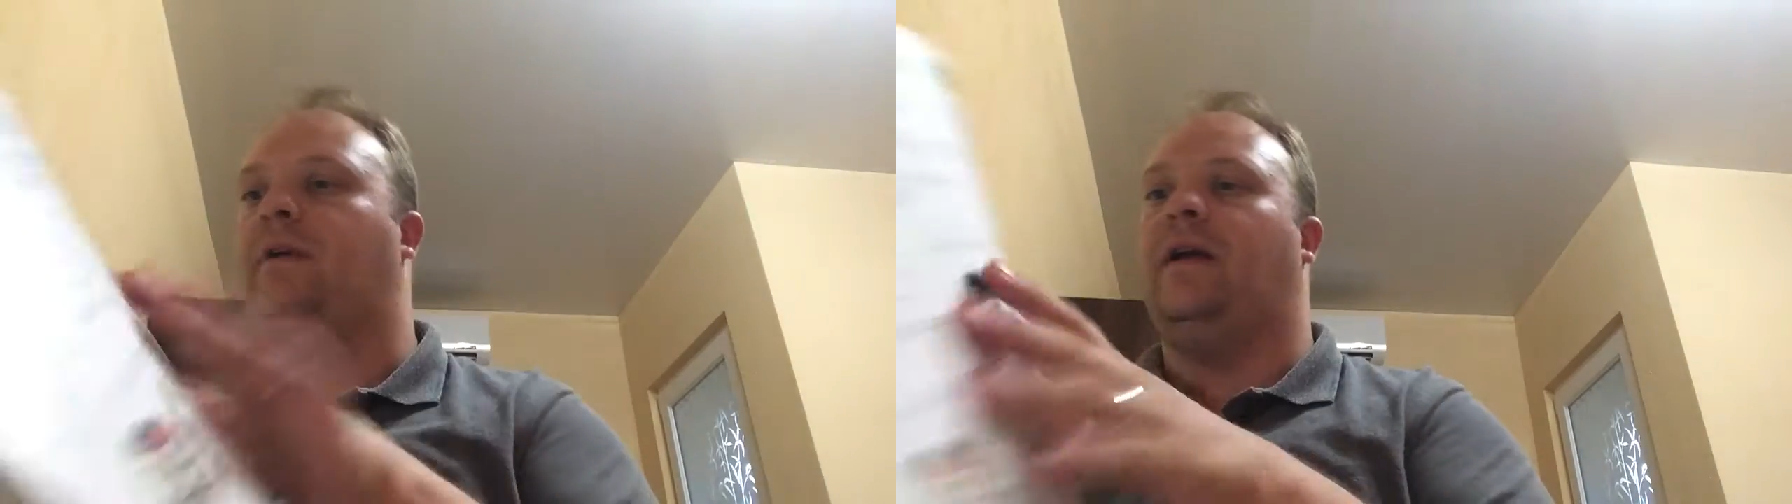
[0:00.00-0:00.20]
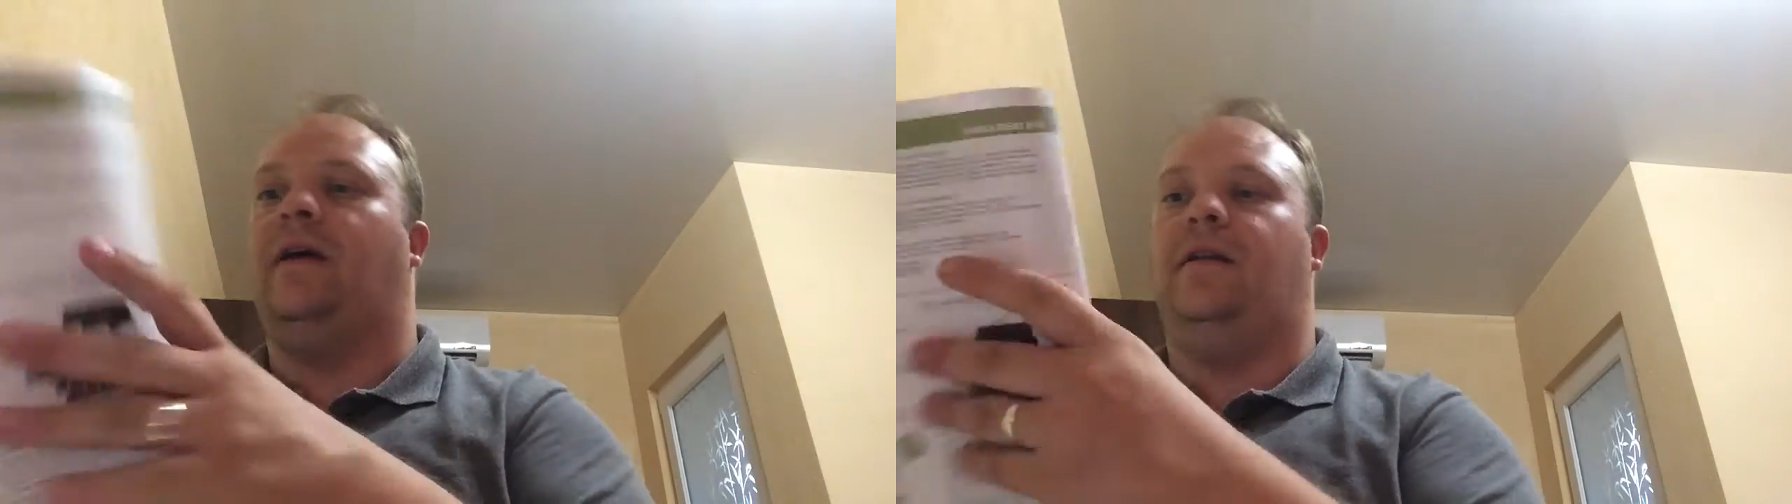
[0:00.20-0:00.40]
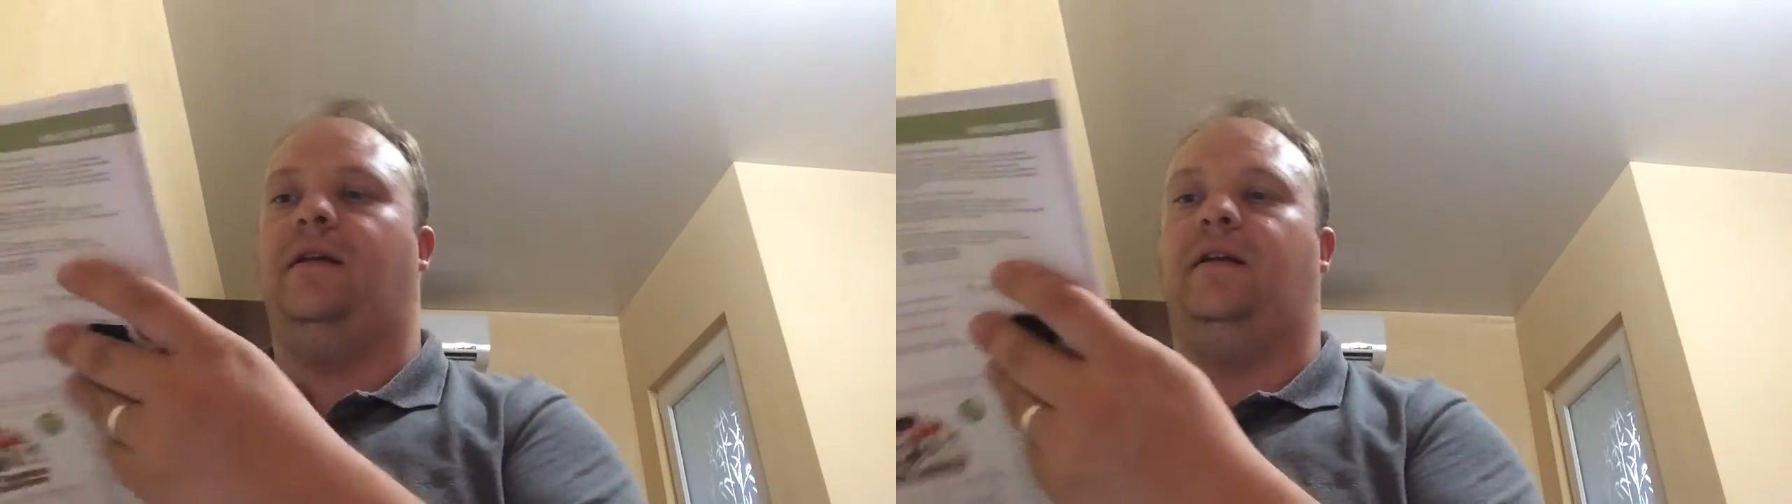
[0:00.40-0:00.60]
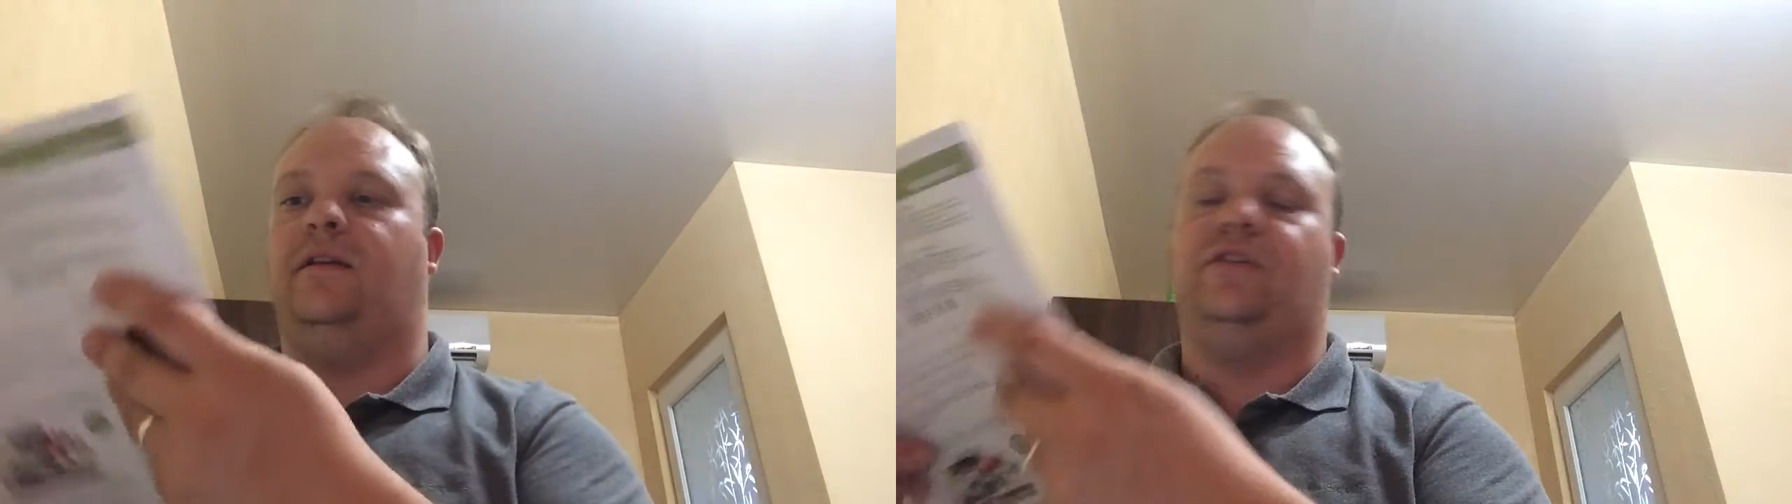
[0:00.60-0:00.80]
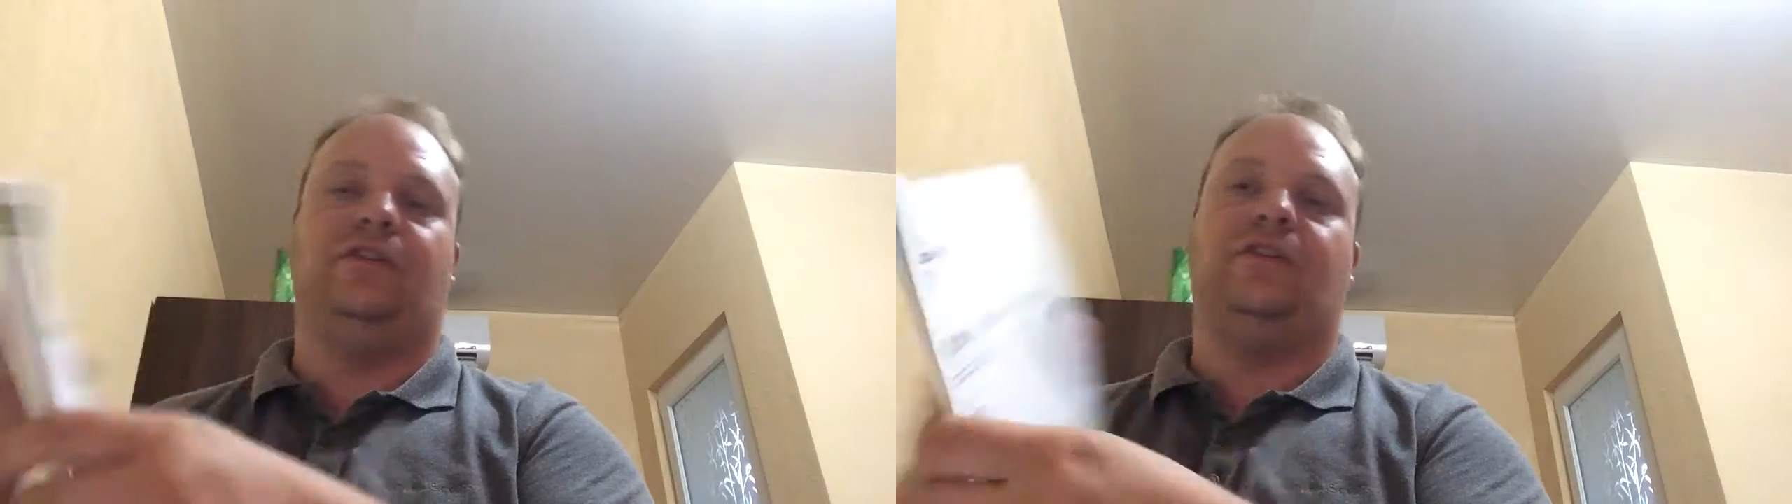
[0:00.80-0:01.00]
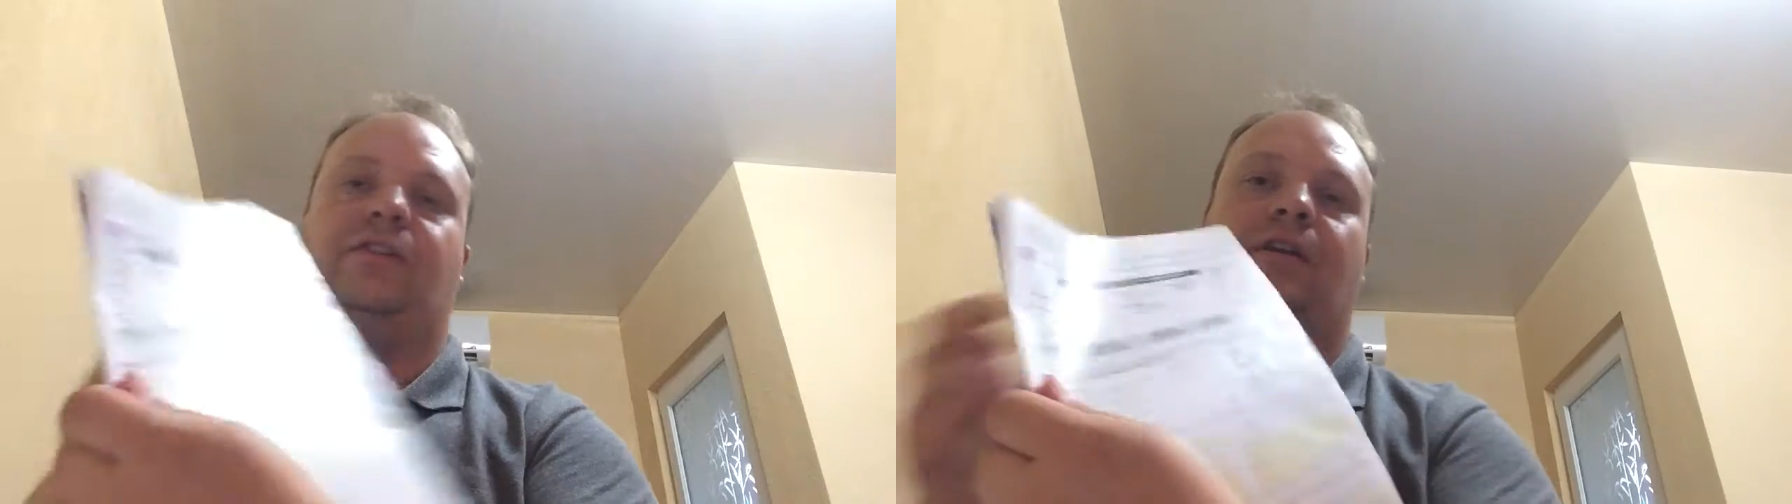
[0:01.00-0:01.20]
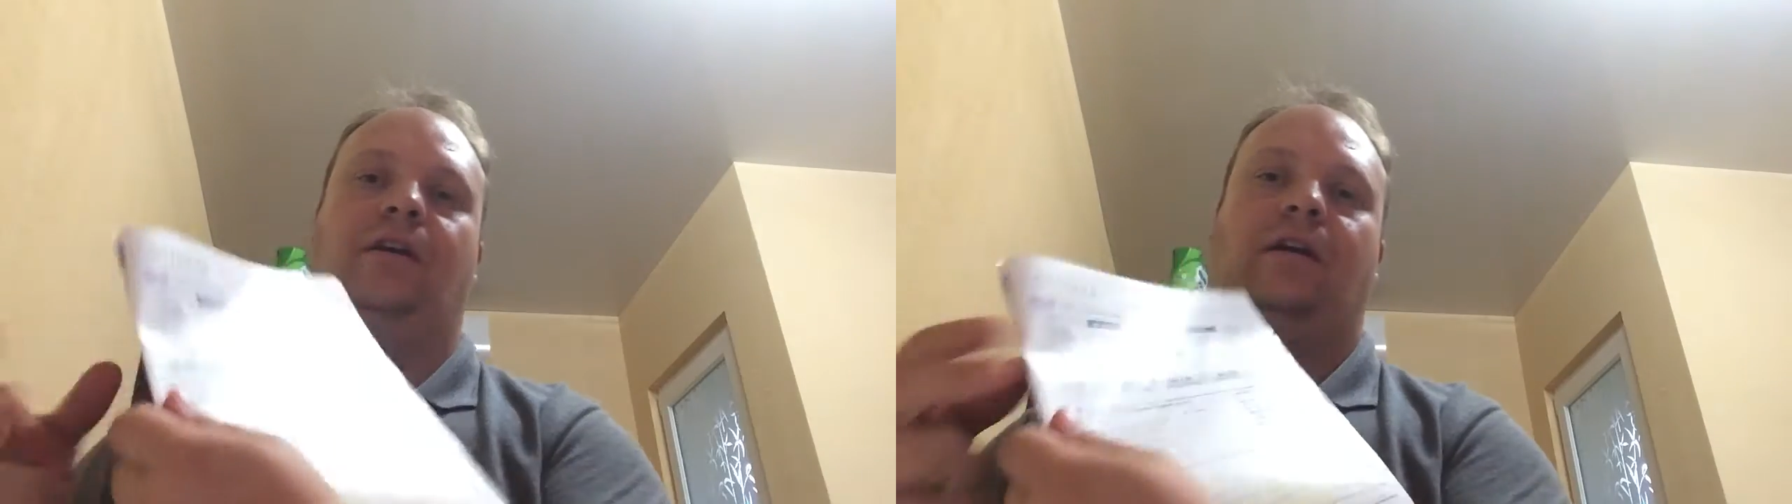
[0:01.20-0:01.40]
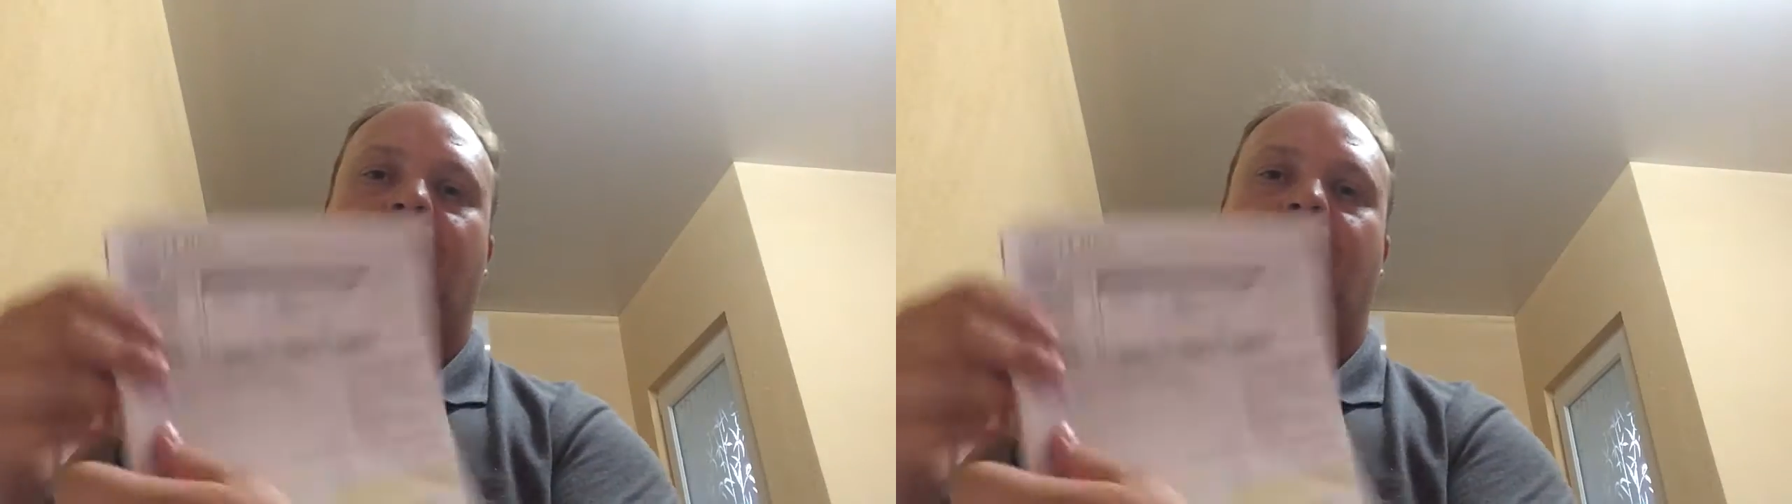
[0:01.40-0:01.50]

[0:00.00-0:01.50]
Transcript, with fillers: get. And then it just,